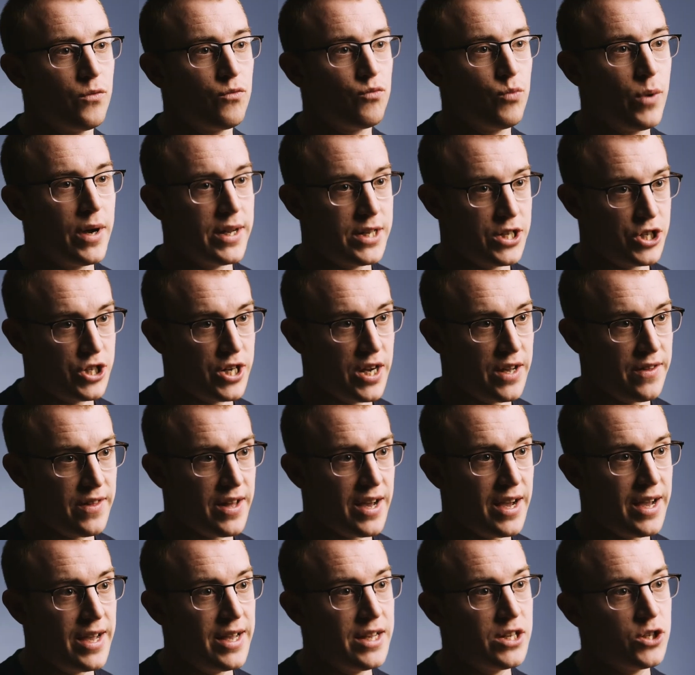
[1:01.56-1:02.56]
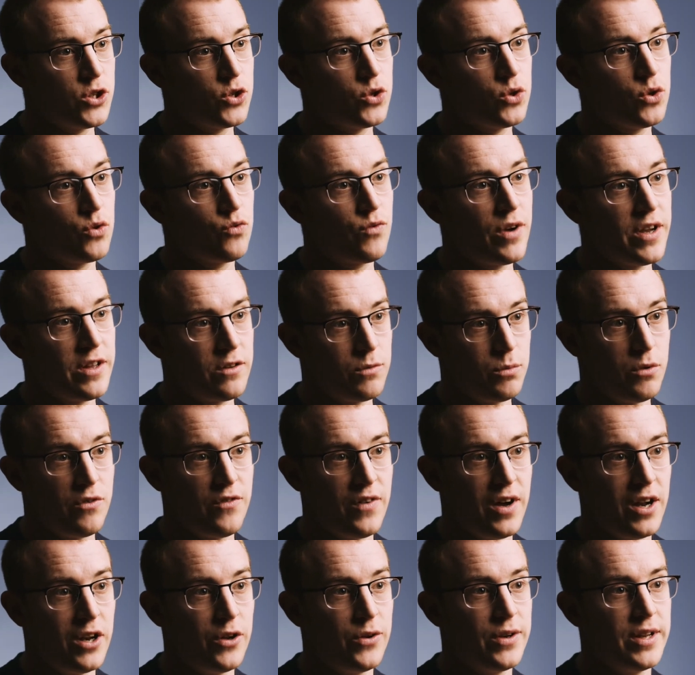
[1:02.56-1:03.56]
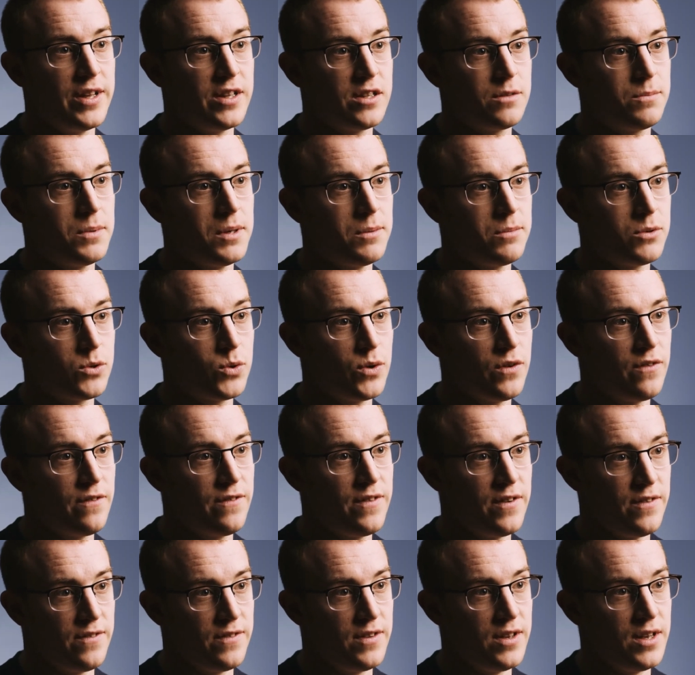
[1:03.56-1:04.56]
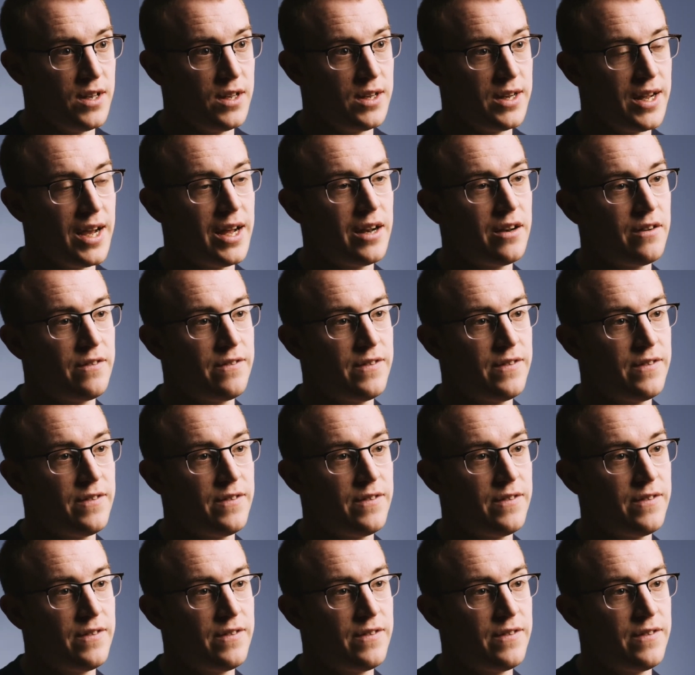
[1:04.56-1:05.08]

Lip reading: Way to check that is your rateable value needs to be between £15,000 and